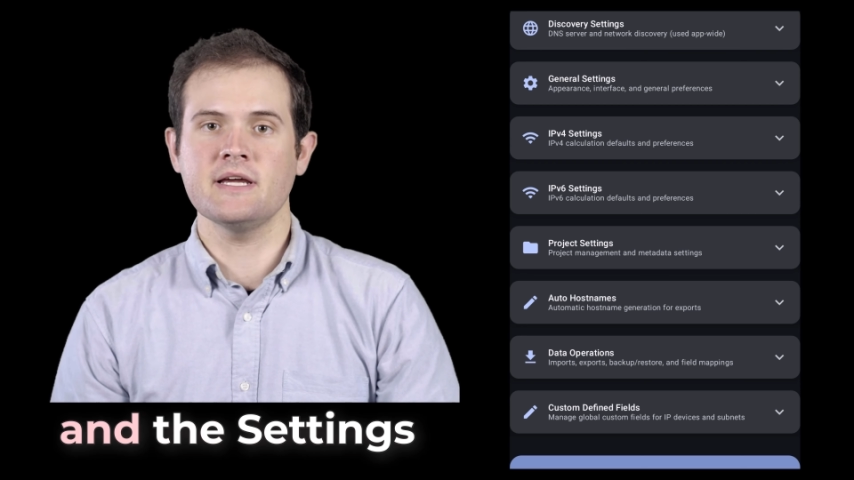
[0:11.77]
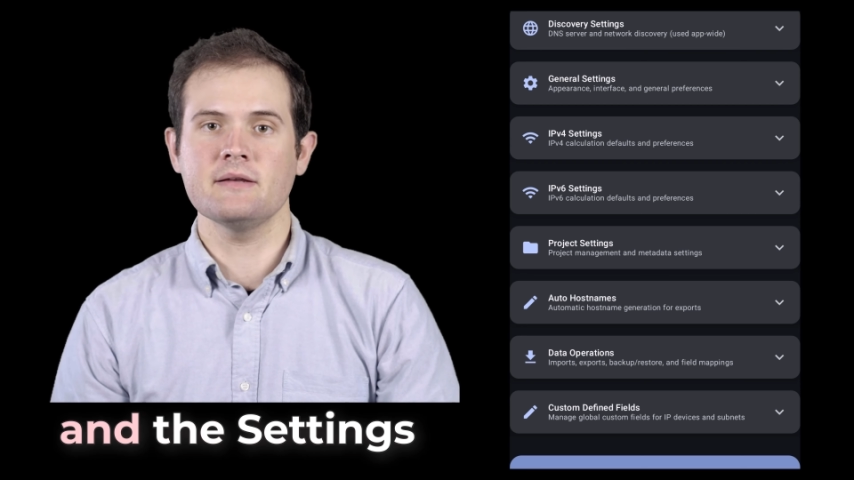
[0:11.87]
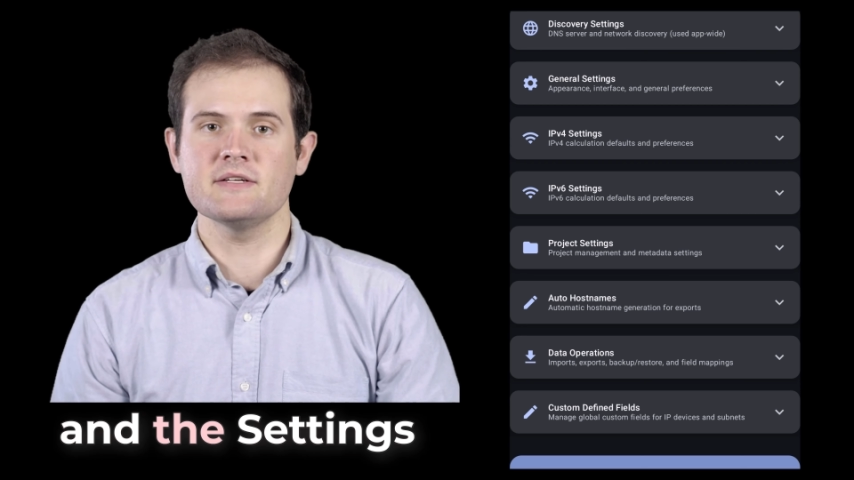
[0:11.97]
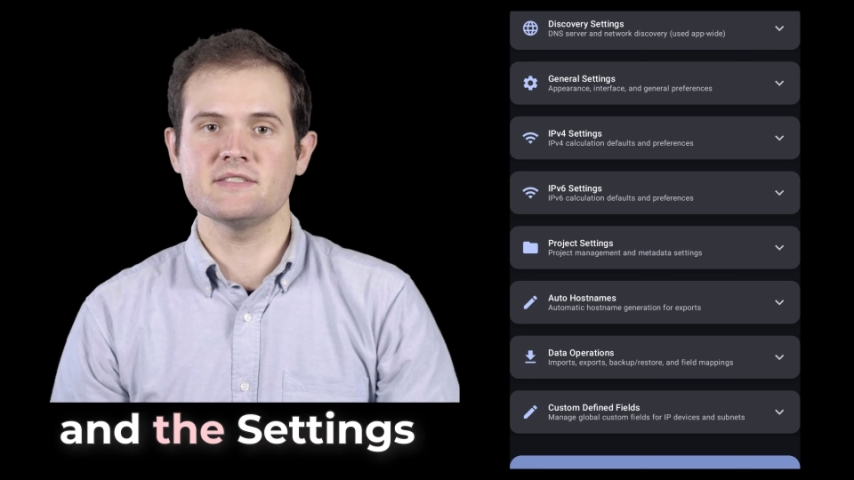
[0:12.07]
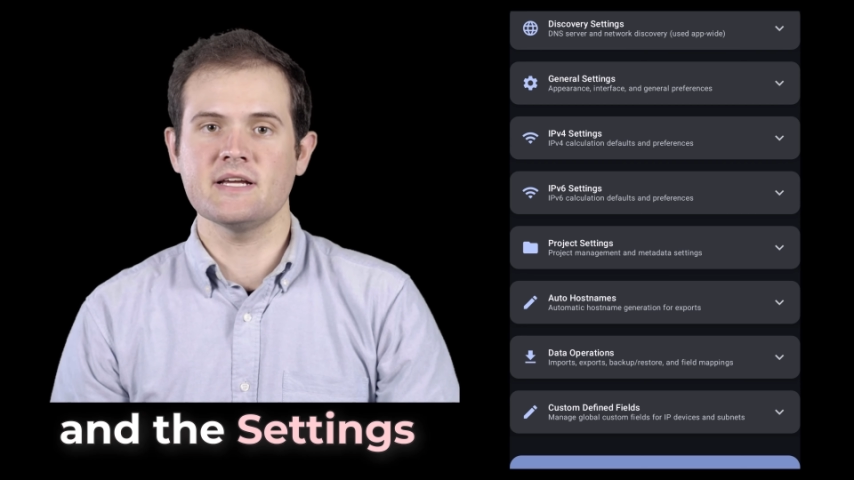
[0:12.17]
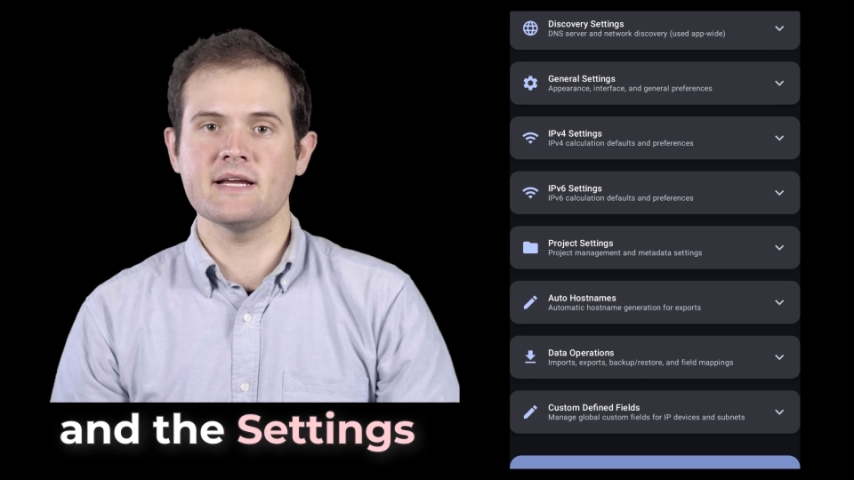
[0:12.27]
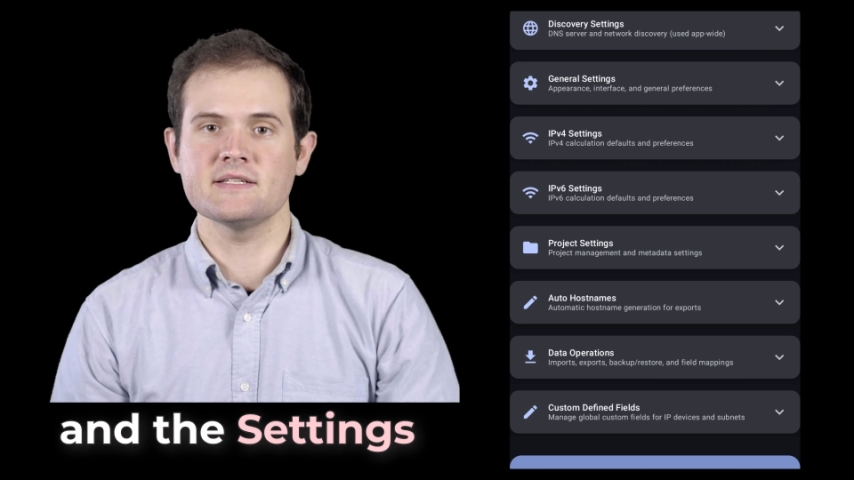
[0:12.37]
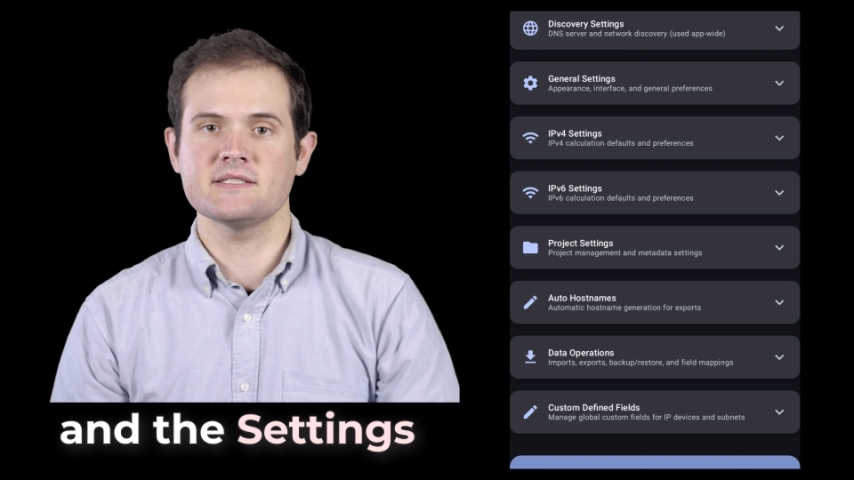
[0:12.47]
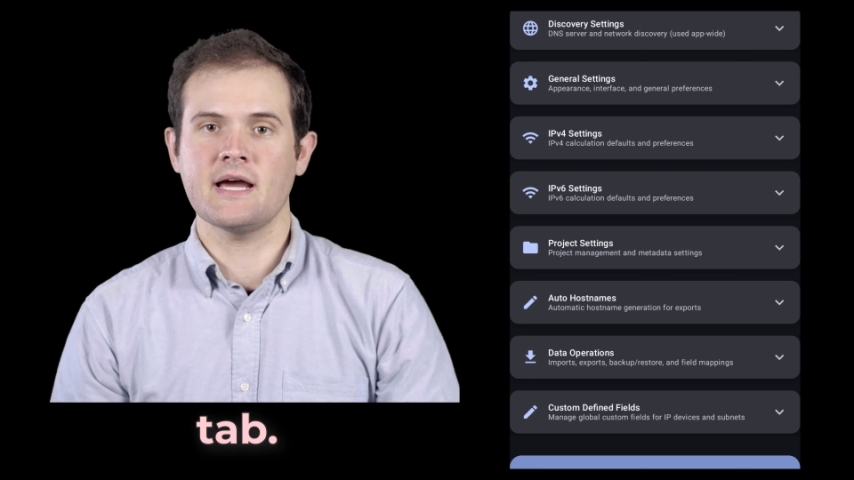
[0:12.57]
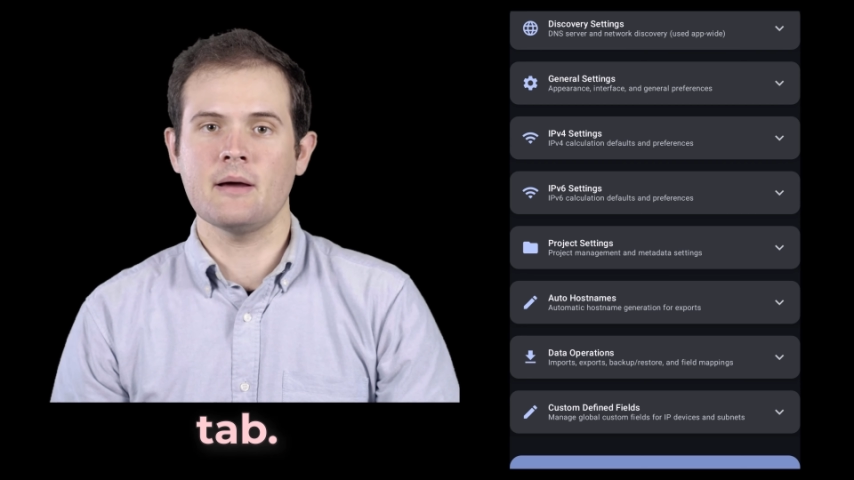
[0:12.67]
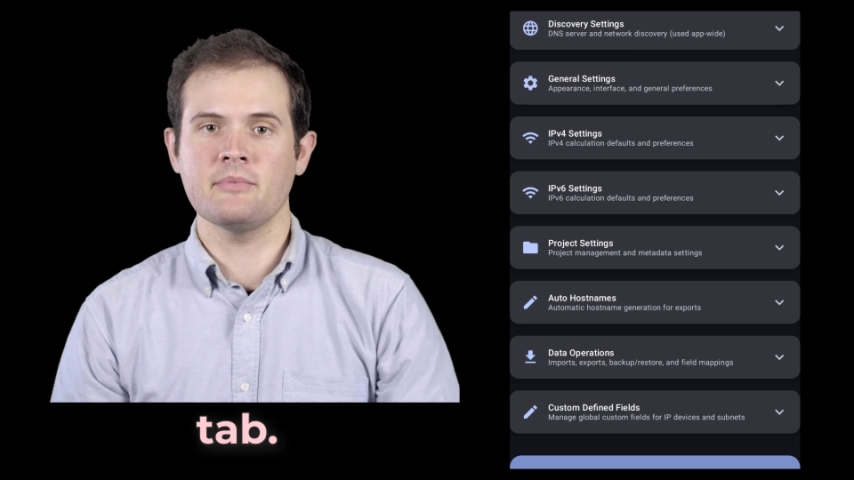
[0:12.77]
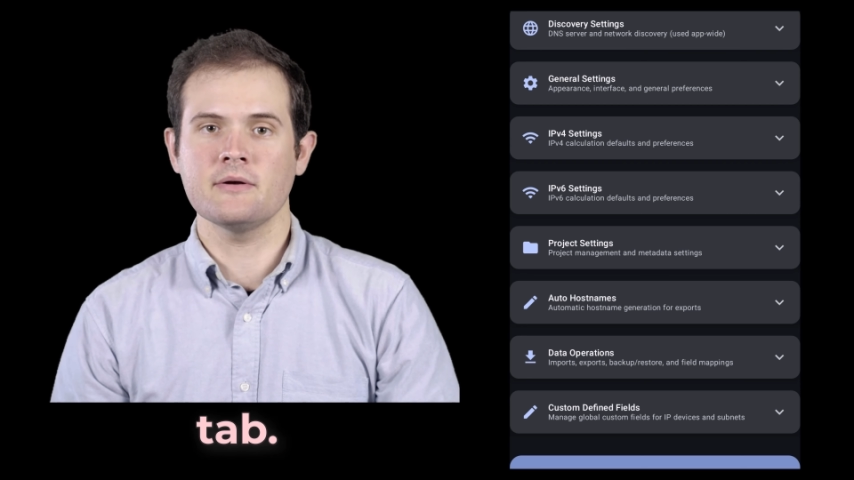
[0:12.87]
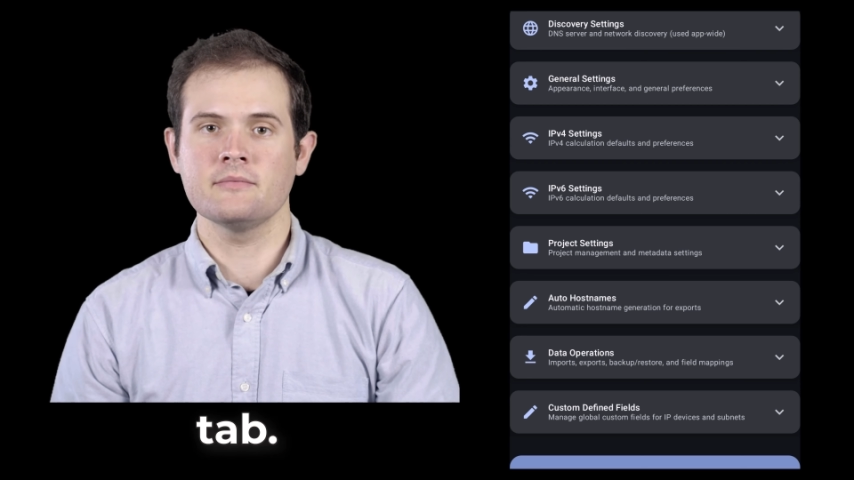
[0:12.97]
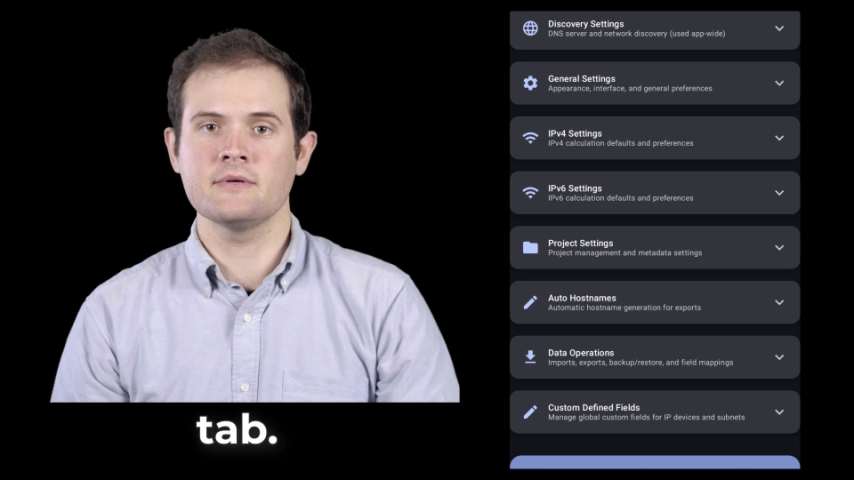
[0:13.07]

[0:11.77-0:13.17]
and the Settings tab.